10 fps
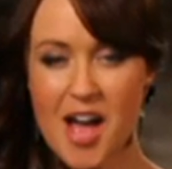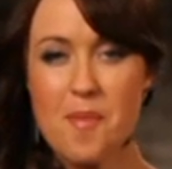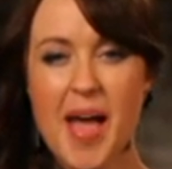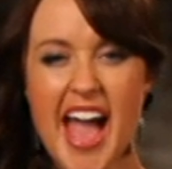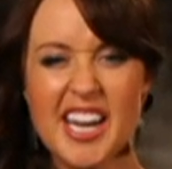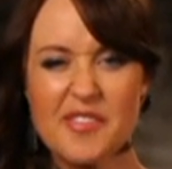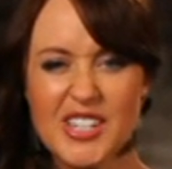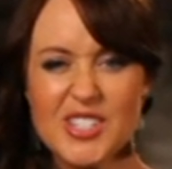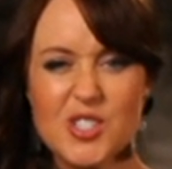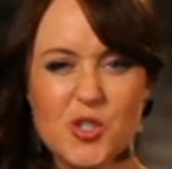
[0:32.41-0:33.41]
A man of
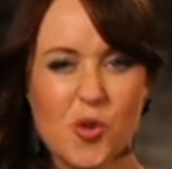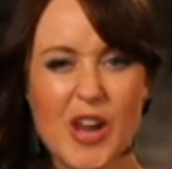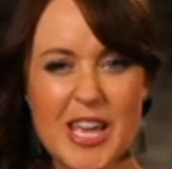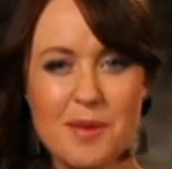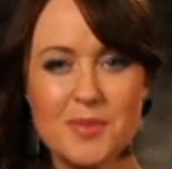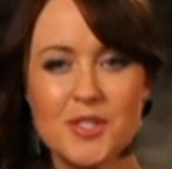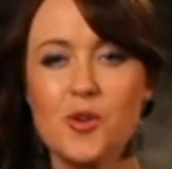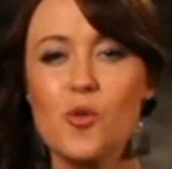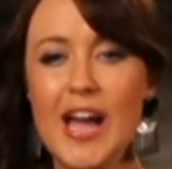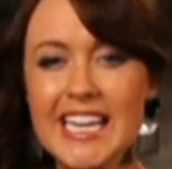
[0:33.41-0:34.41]
extremes,
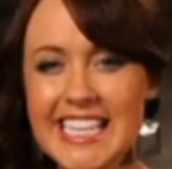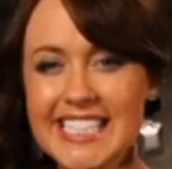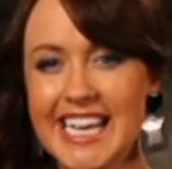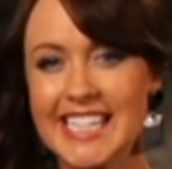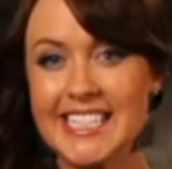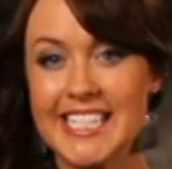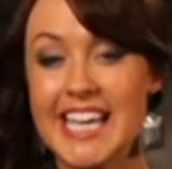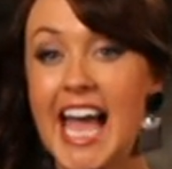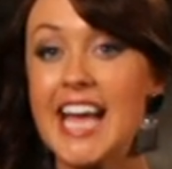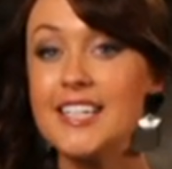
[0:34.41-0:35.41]
great
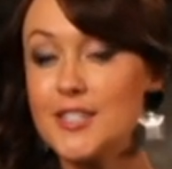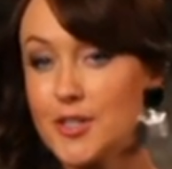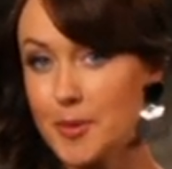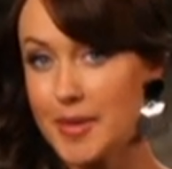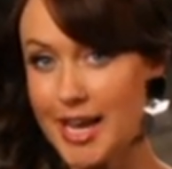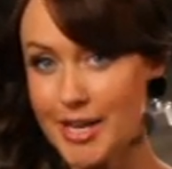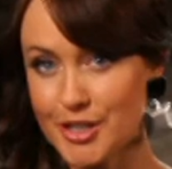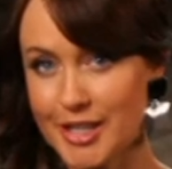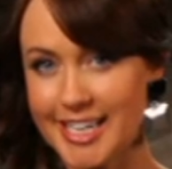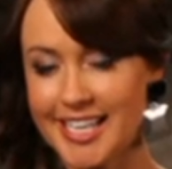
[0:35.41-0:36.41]
intensity and
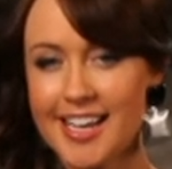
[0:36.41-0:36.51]
determination,